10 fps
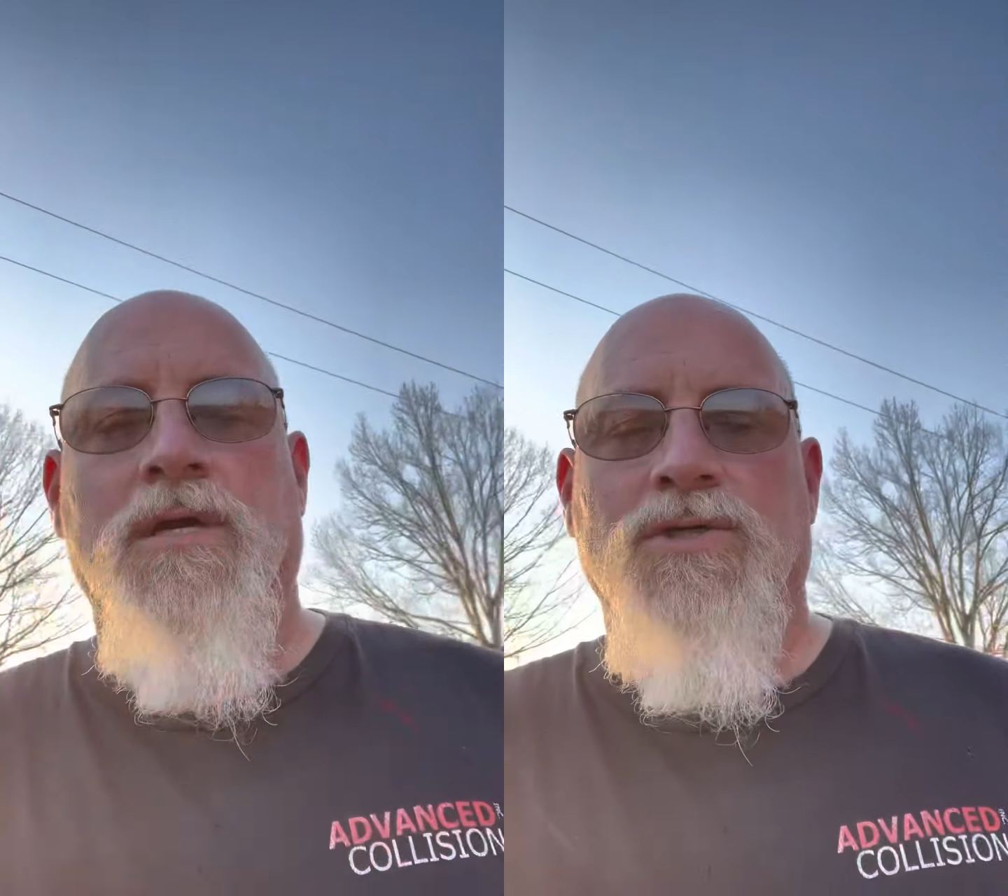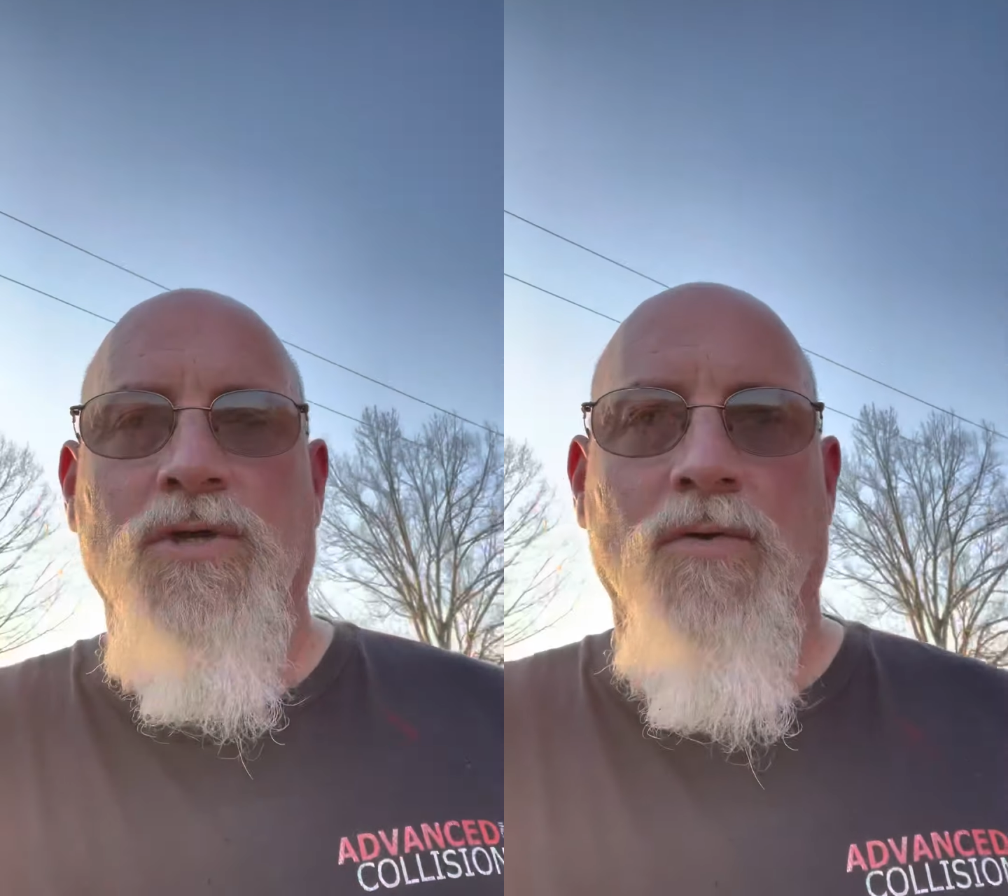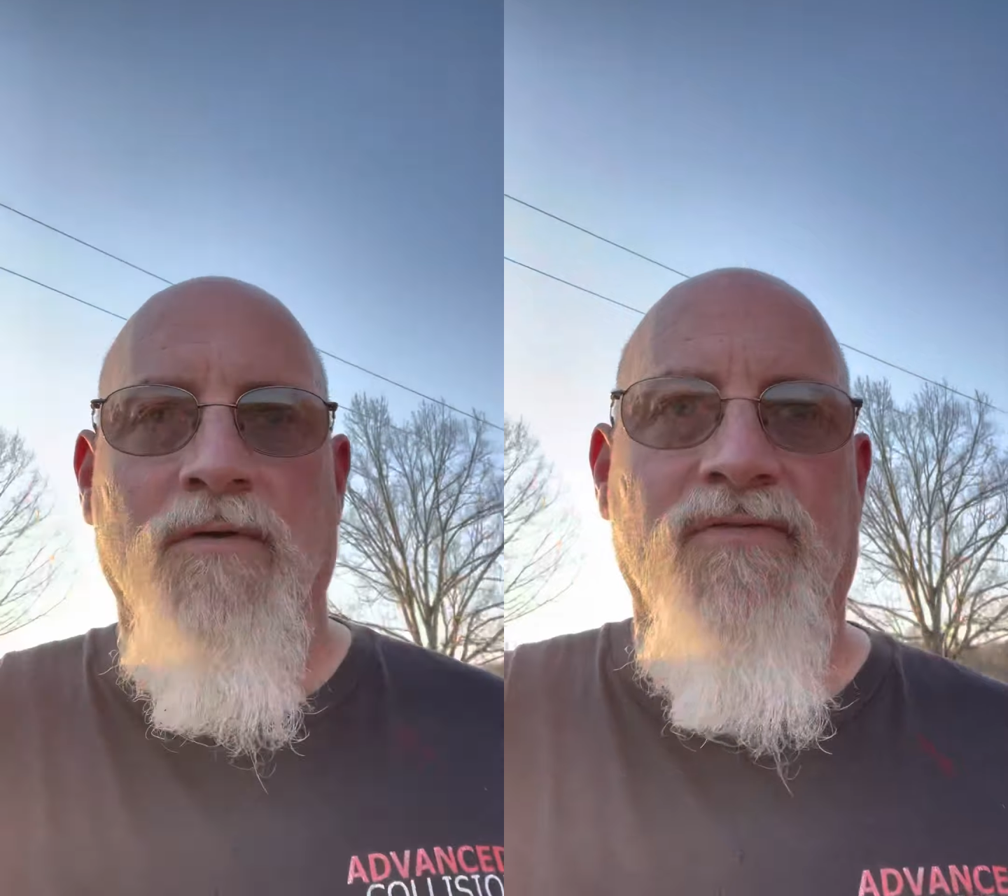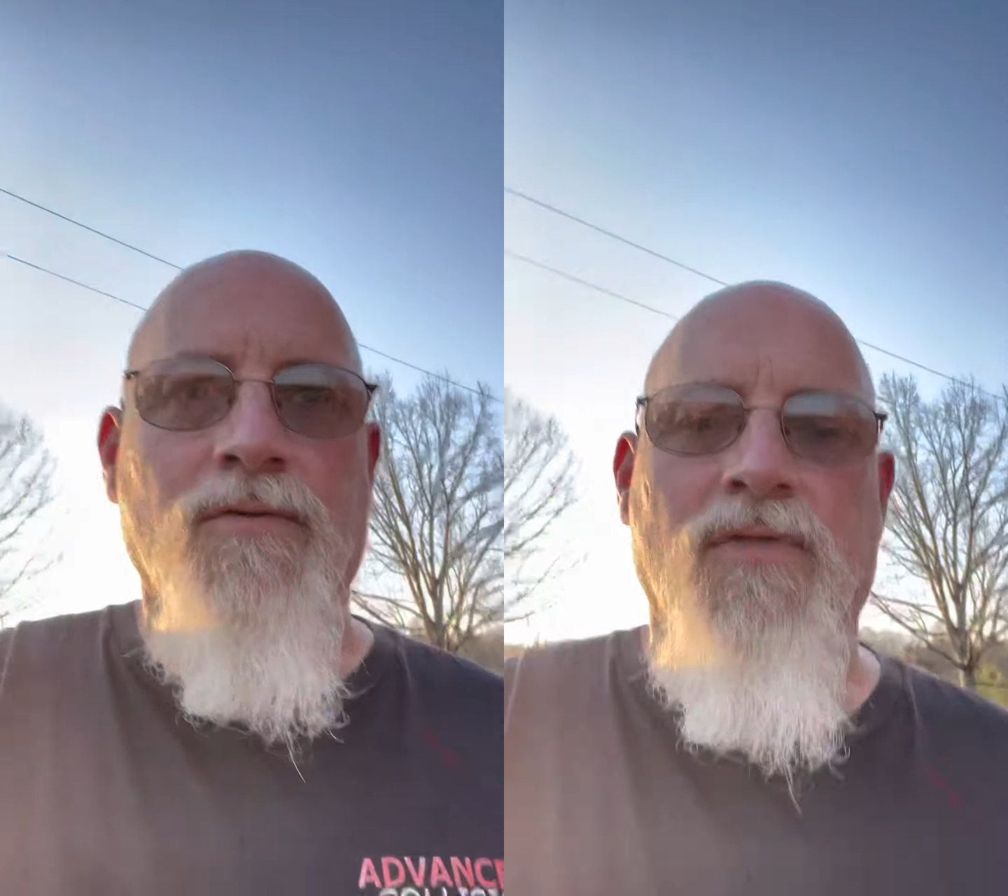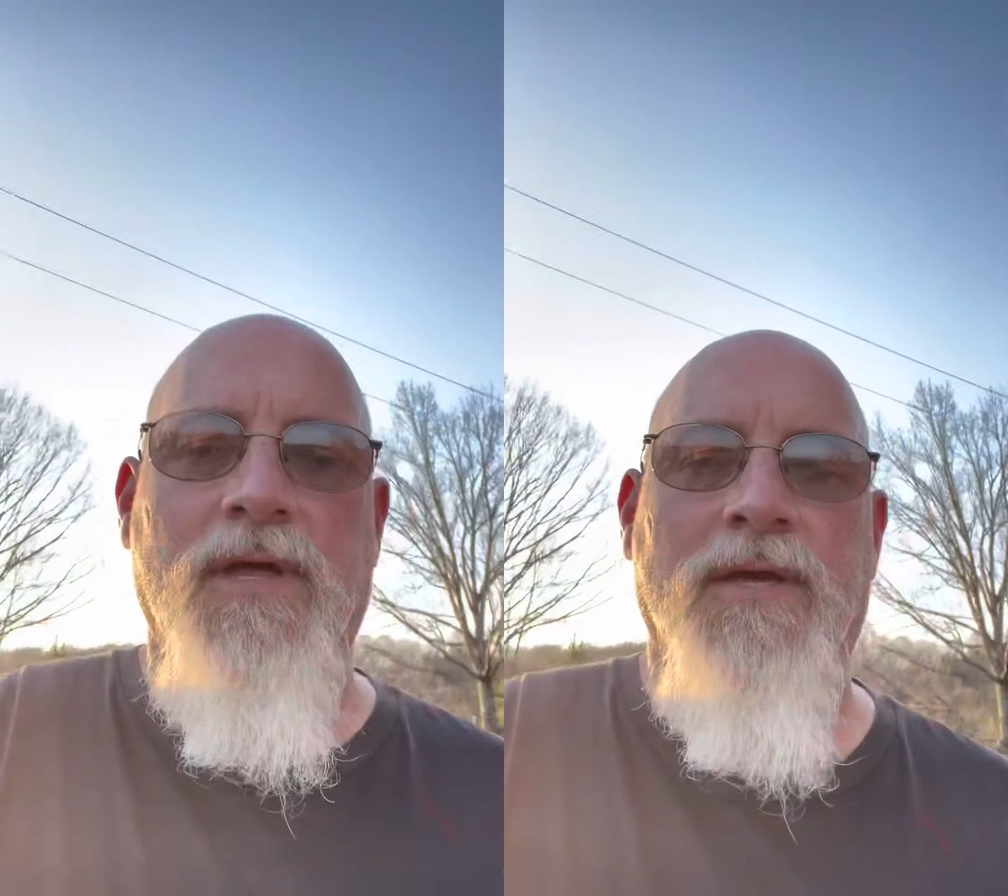show a
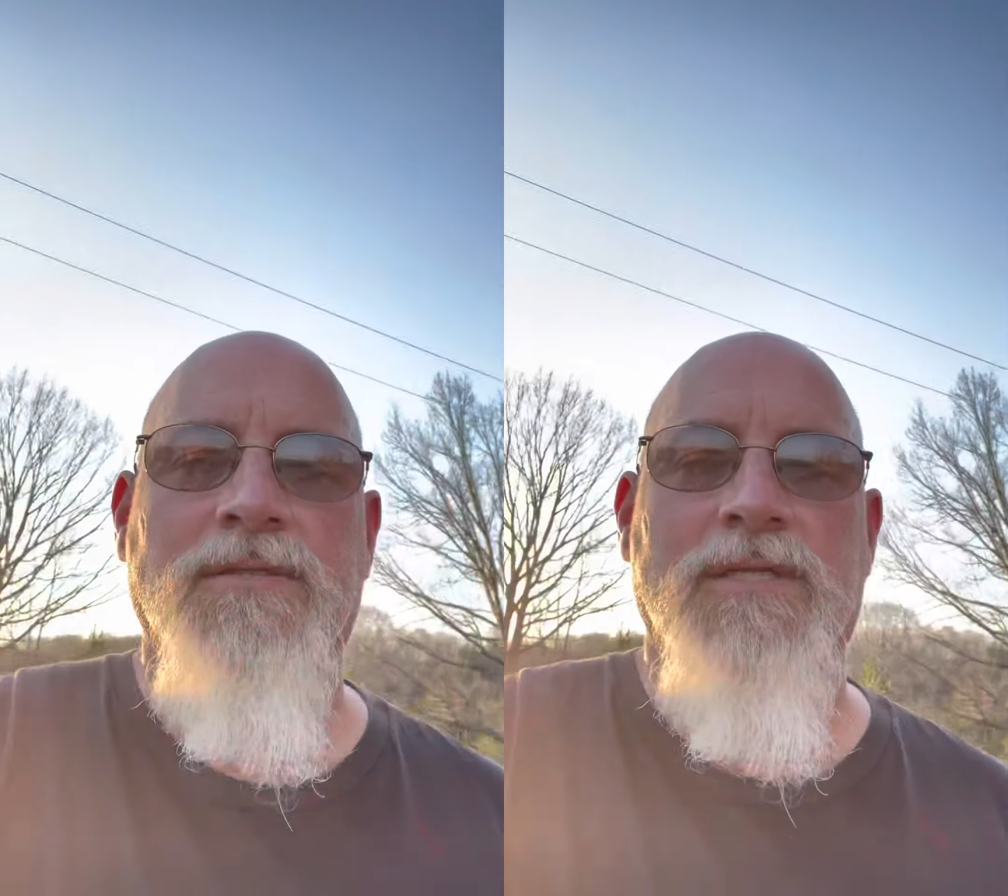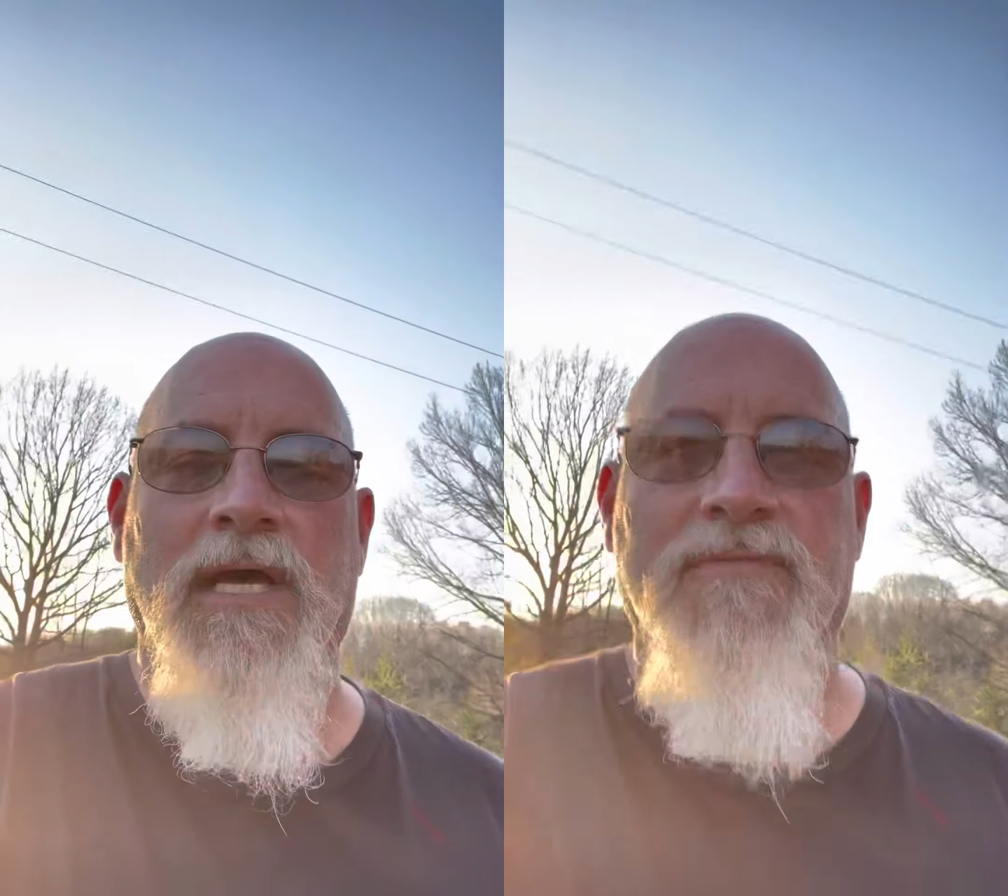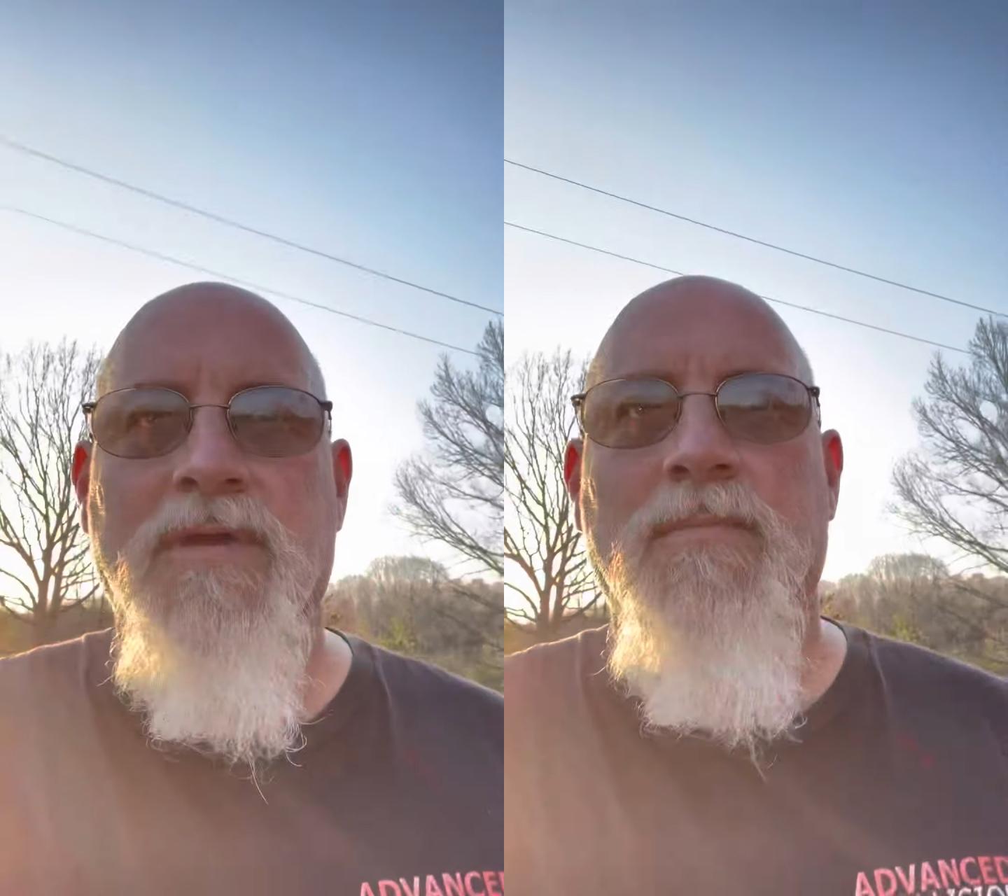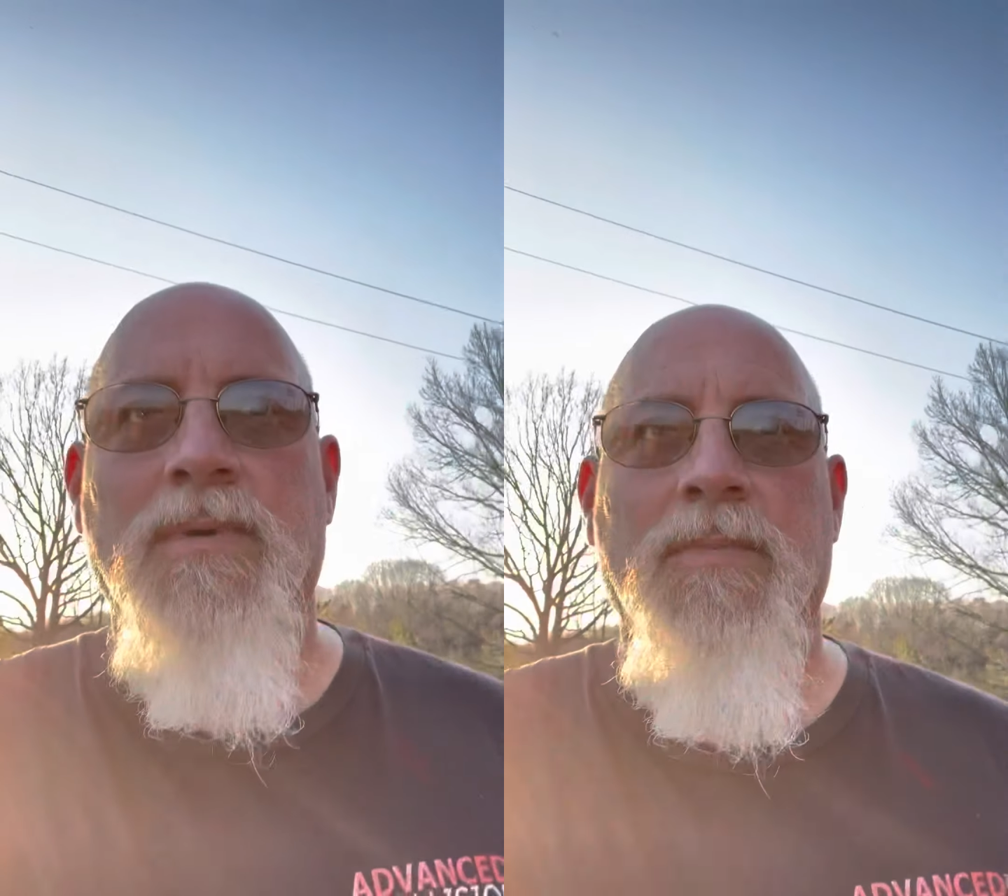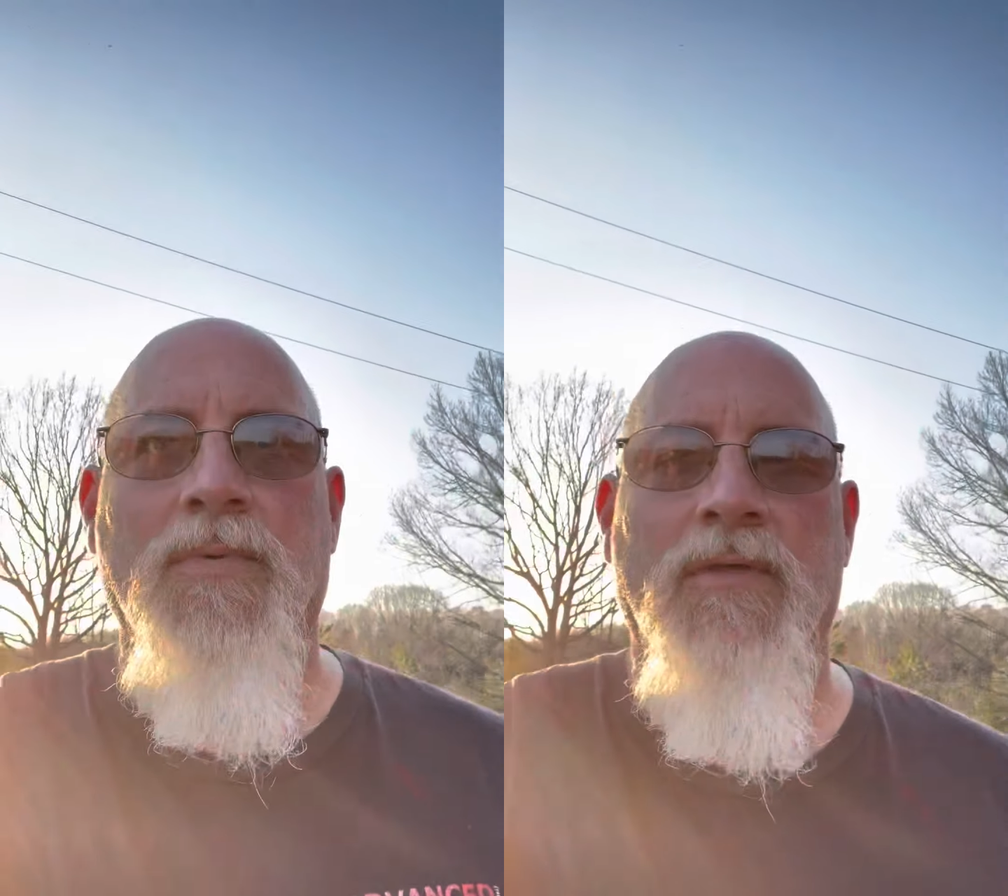few things that I've come up